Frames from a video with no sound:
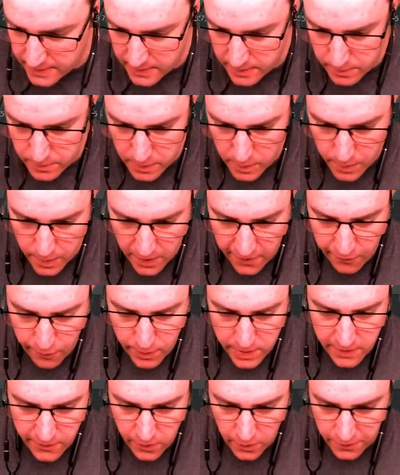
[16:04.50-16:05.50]
Apart
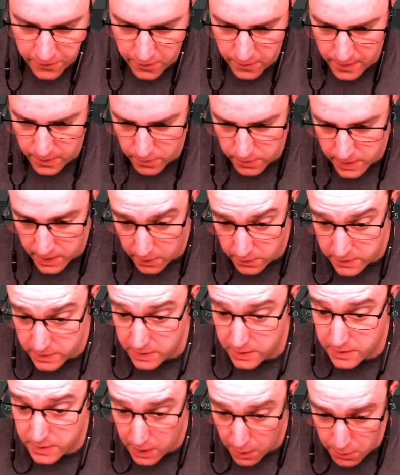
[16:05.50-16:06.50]
from when you've got two little girls
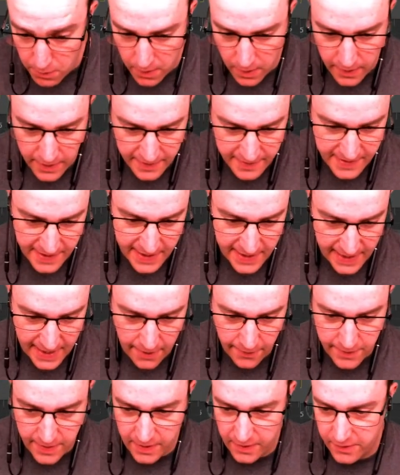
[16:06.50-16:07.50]
that don't like
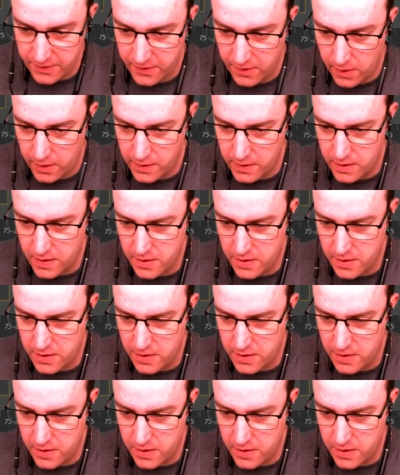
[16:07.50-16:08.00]
digging out the inside,